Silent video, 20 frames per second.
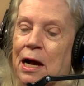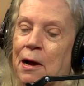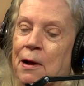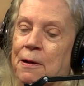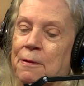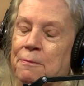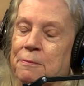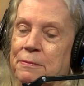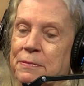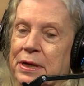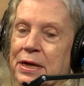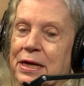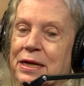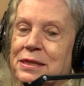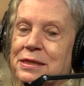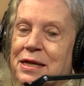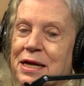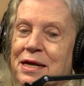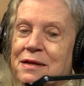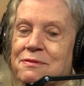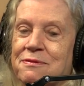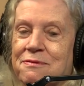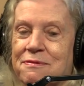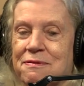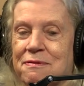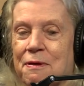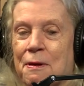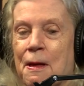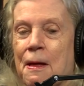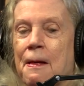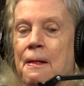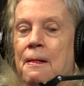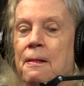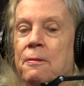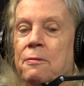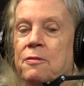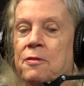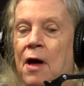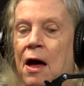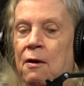Um, it, it's
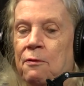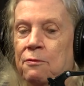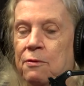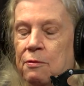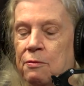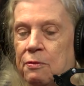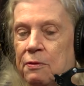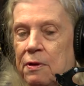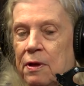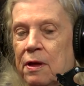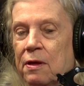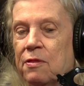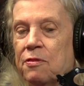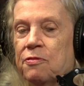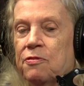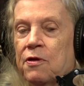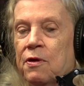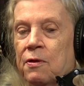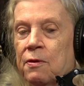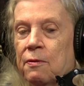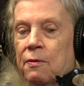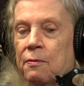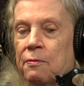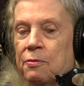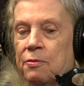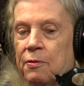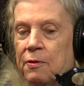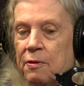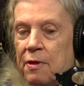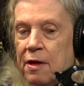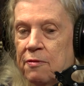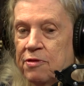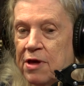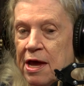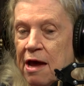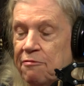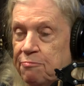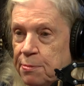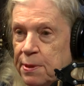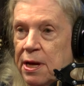now the, the,
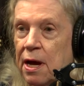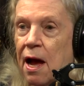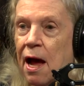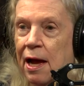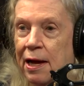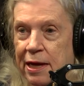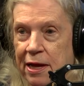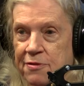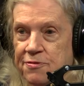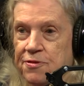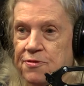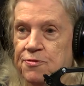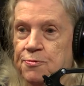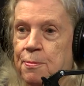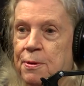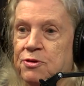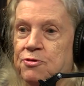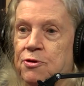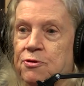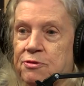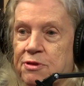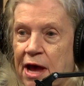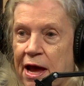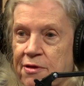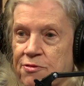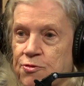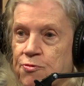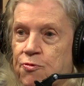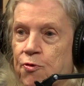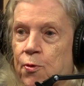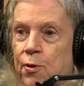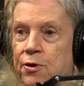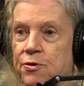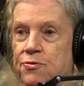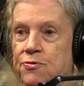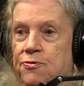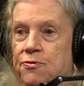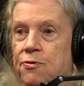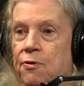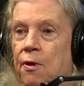FBI has a special task
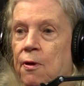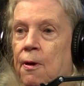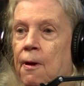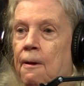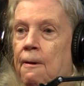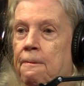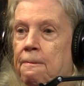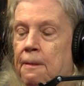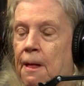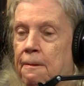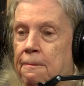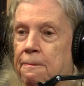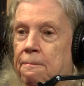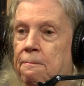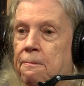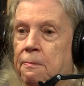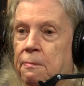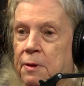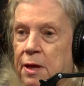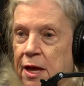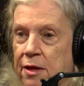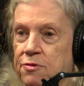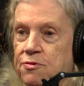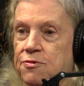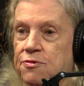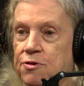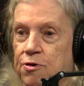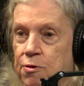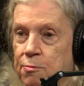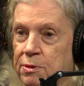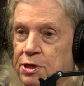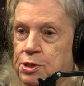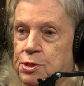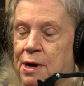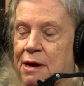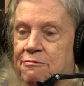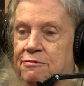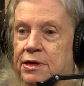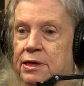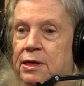force uh, against human
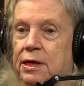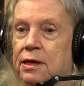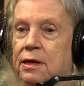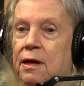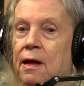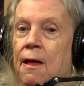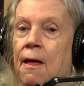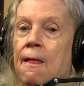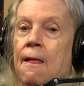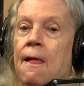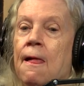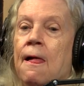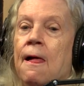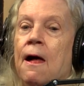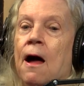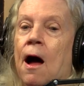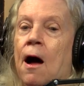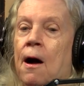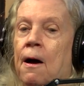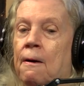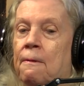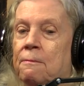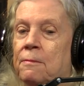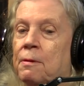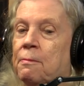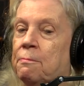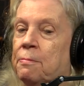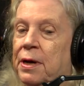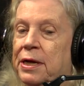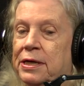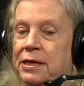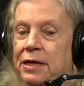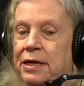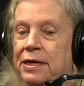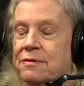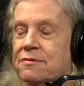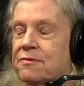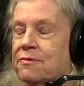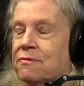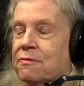trafficking, um, but
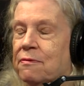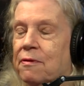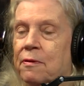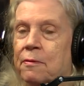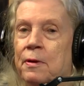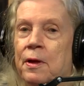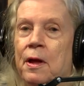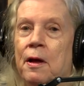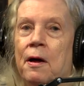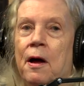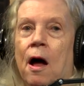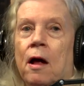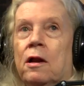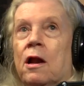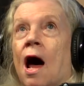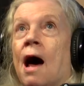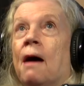it's a